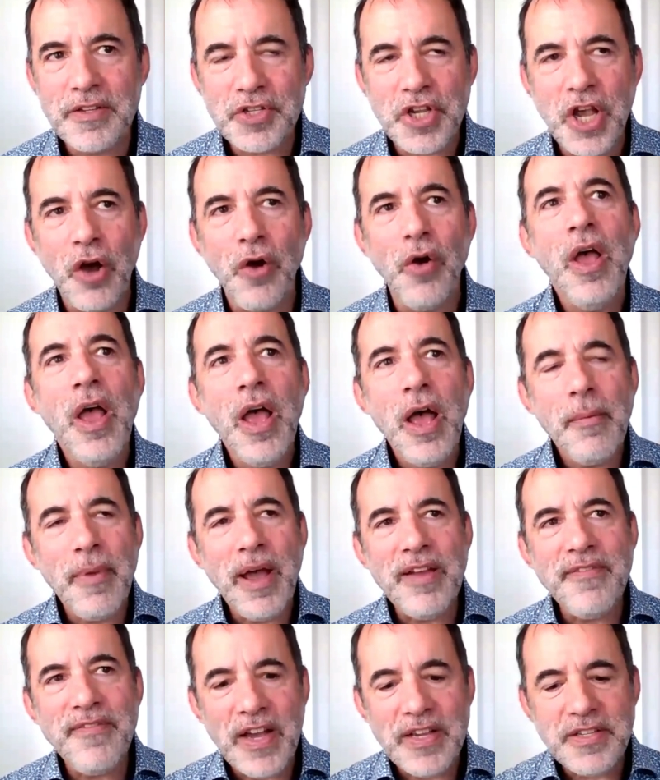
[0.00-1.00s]
So
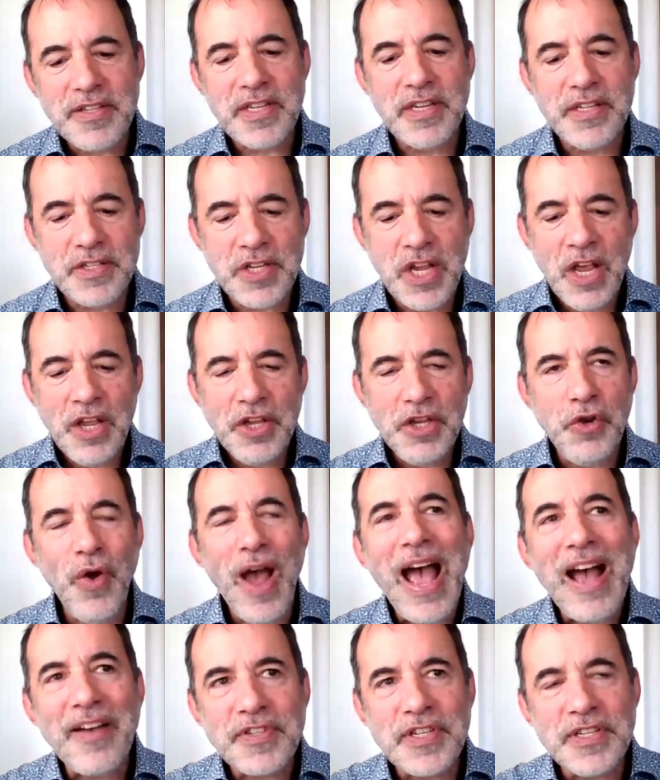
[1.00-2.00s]
my advice is you
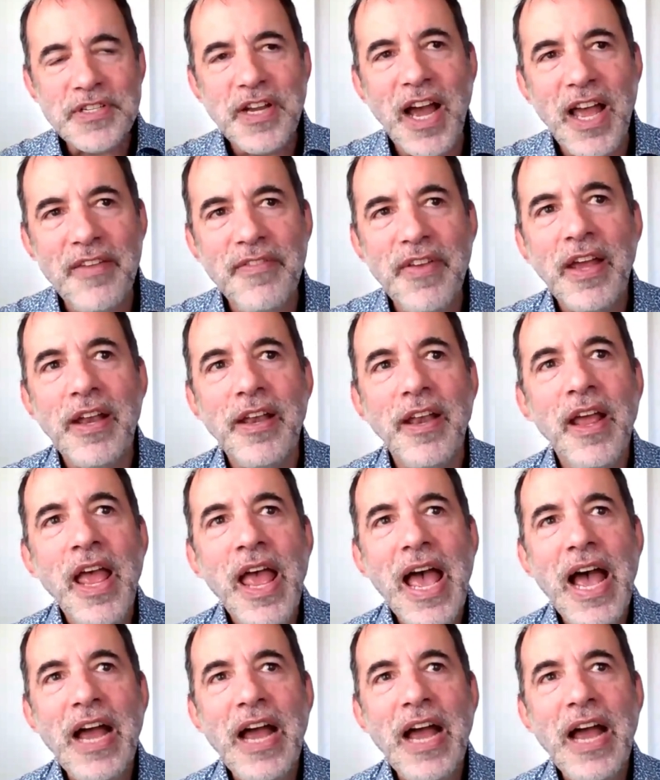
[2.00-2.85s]
have to dive in